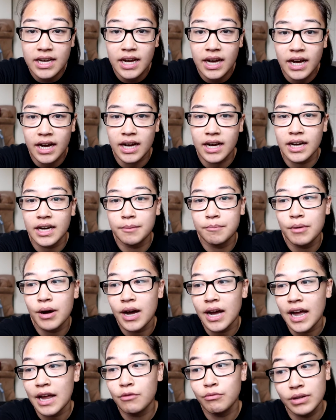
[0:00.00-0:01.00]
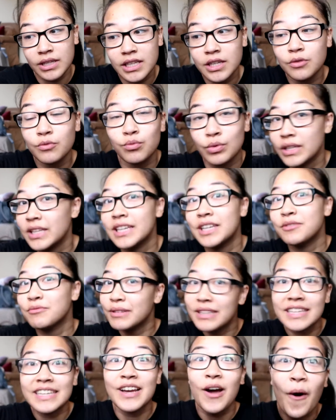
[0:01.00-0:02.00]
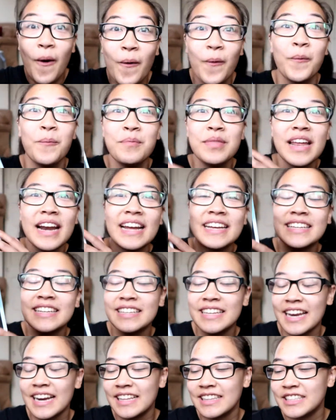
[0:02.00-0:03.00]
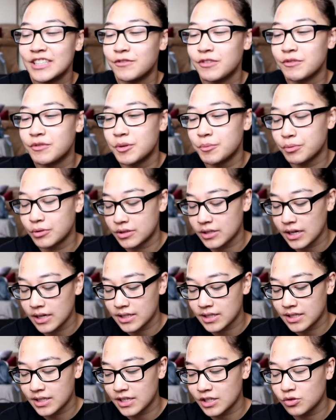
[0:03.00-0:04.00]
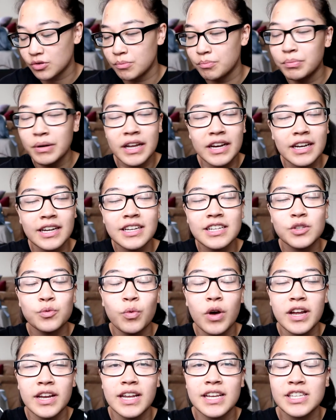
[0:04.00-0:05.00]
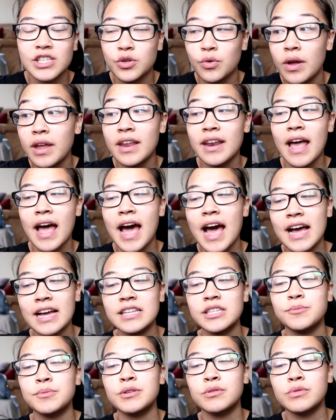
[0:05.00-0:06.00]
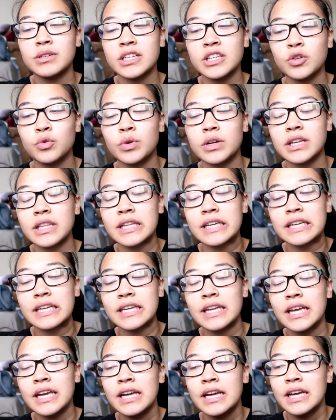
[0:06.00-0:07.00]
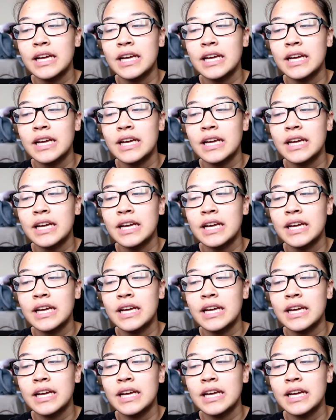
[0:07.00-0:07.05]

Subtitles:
I really, really, really hope that I can get at least 50% into this one, but it is YA, so it has been reading quickly.